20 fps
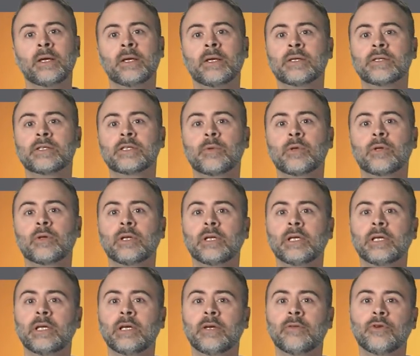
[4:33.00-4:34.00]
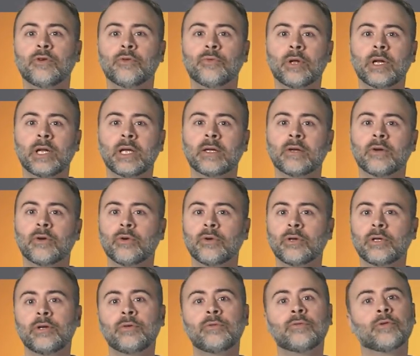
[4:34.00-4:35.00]
Similarly, if you're running an
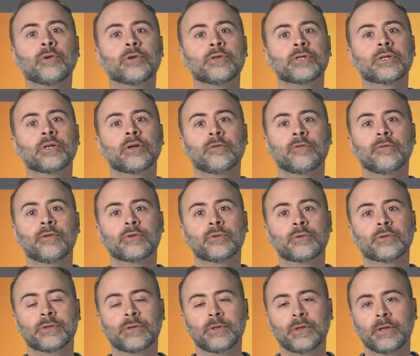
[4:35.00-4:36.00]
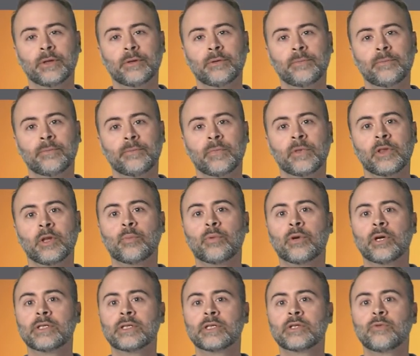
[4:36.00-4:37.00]
earlier version of Visual Studio, the
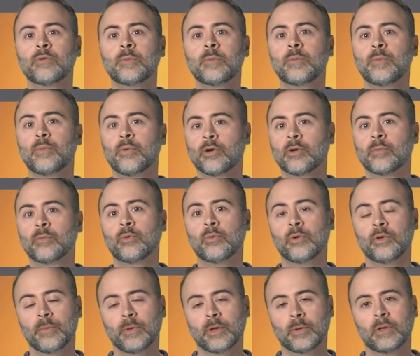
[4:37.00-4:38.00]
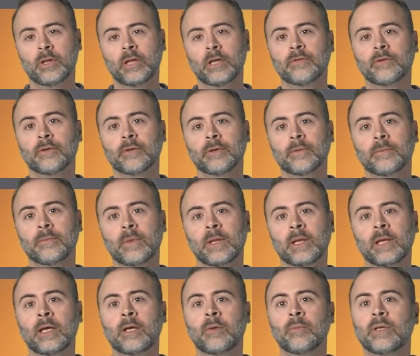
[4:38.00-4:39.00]
projects will be portable with minimal effort.
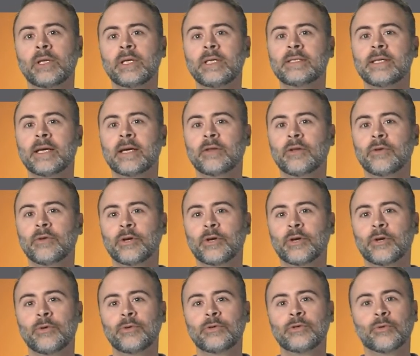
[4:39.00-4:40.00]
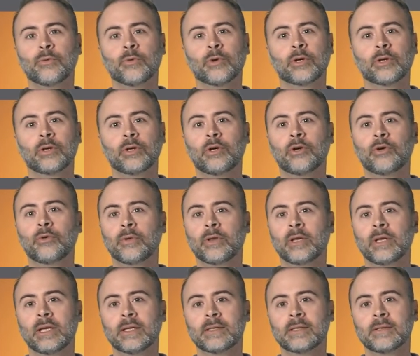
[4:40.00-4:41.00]
Please download the code to work along with the
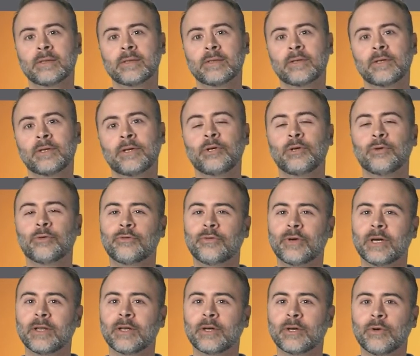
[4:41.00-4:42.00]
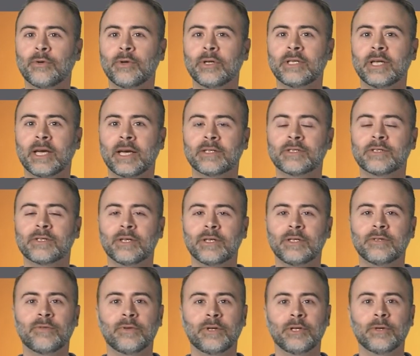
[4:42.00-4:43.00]
lessons. You'll find the code attached to
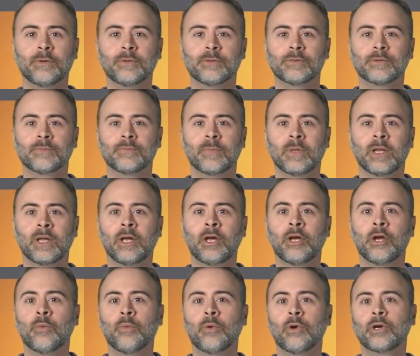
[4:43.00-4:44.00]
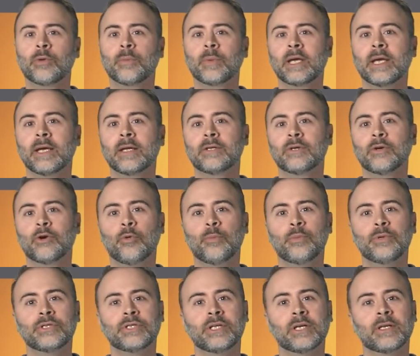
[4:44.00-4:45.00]
these videos. Welcome again to
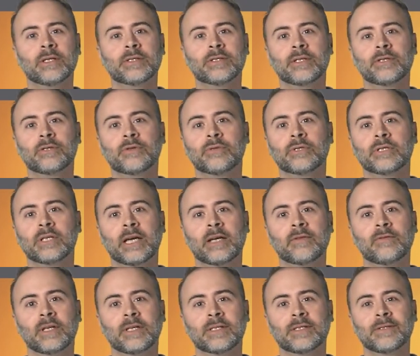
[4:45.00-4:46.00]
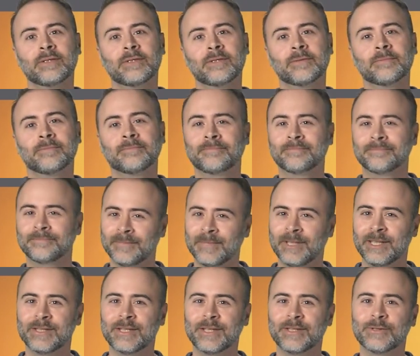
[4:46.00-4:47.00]
OpenGL Essentials Live Lessons.
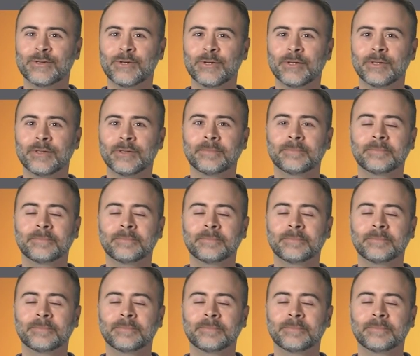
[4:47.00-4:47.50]
Let's get started.